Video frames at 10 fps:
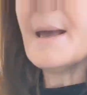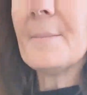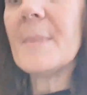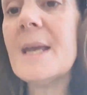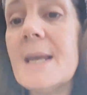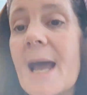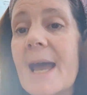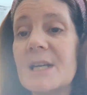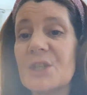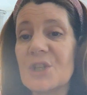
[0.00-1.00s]
me
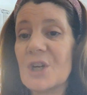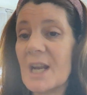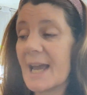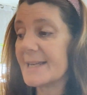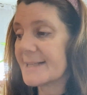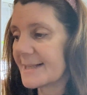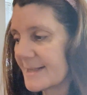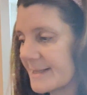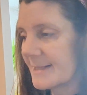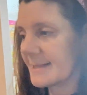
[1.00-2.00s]
and
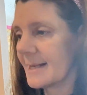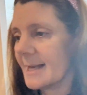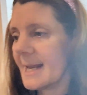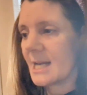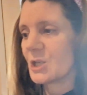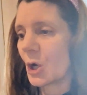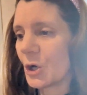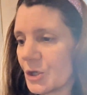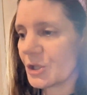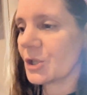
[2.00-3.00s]
shoelaces
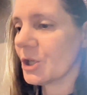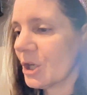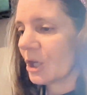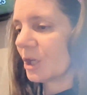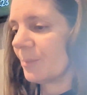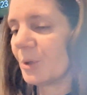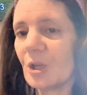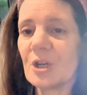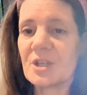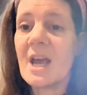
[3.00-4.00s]
don't
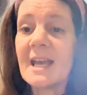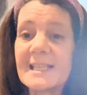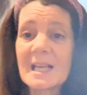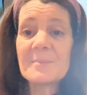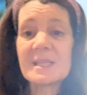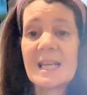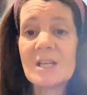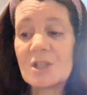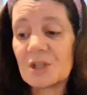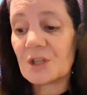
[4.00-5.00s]
compute. Some
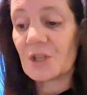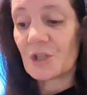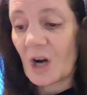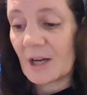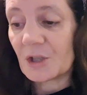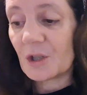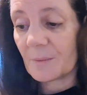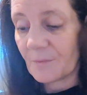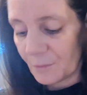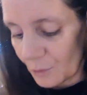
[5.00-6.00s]
teachers used to try and do
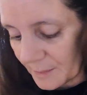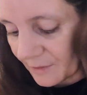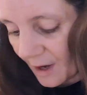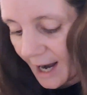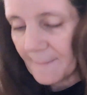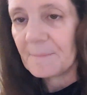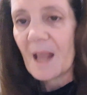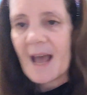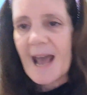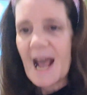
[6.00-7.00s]
them for me, right?
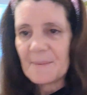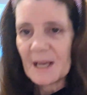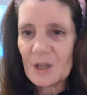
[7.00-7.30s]
And they